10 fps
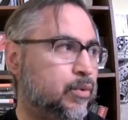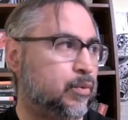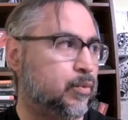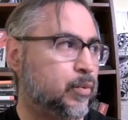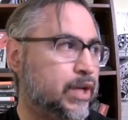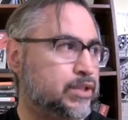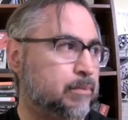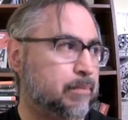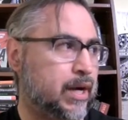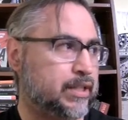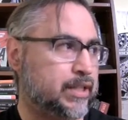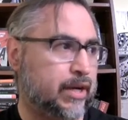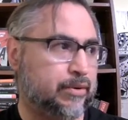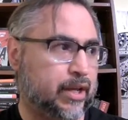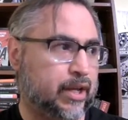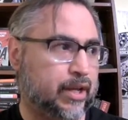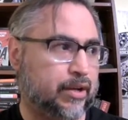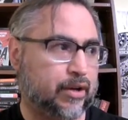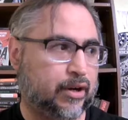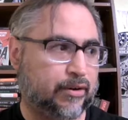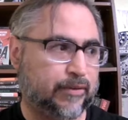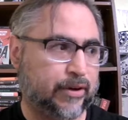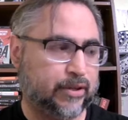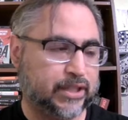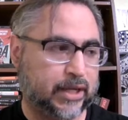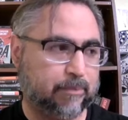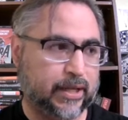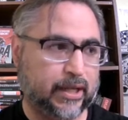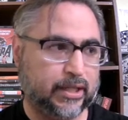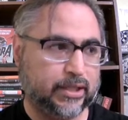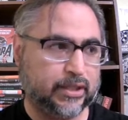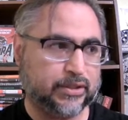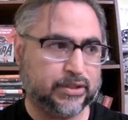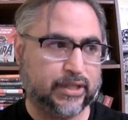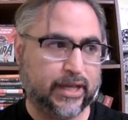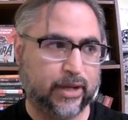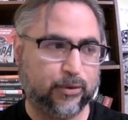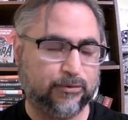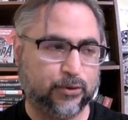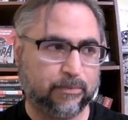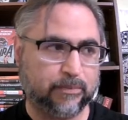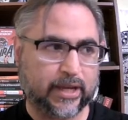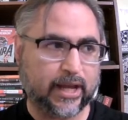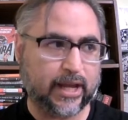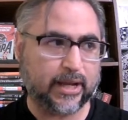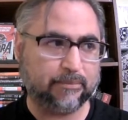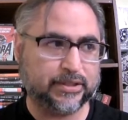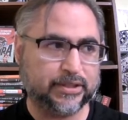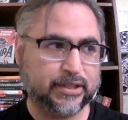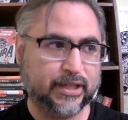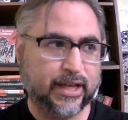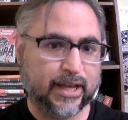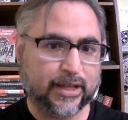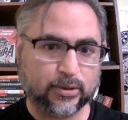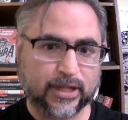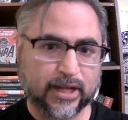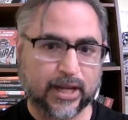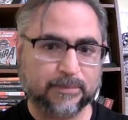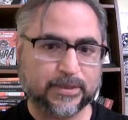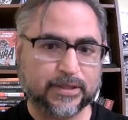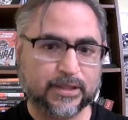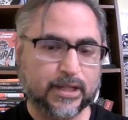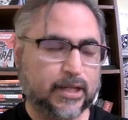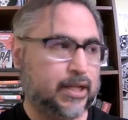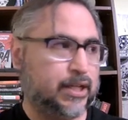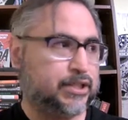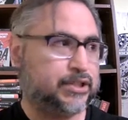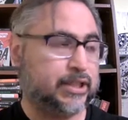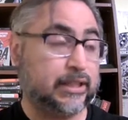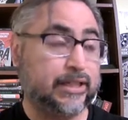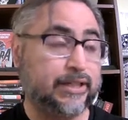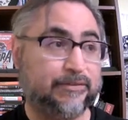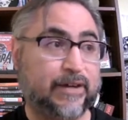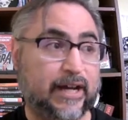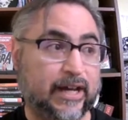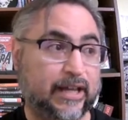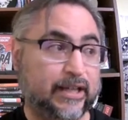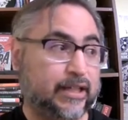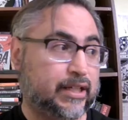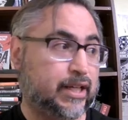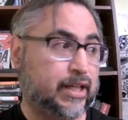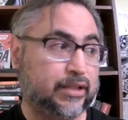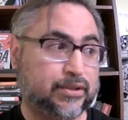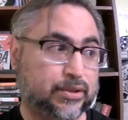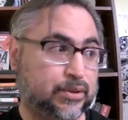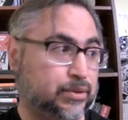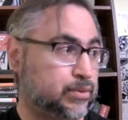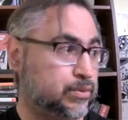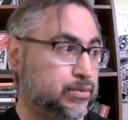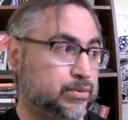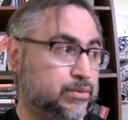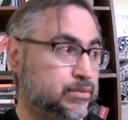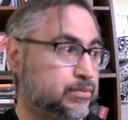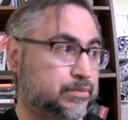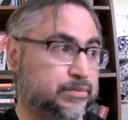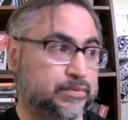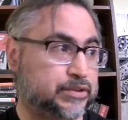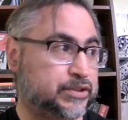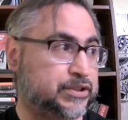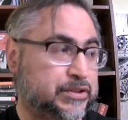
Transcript: we get so bogged down in our various, like, opinions that we form camps, and those camps solidify into just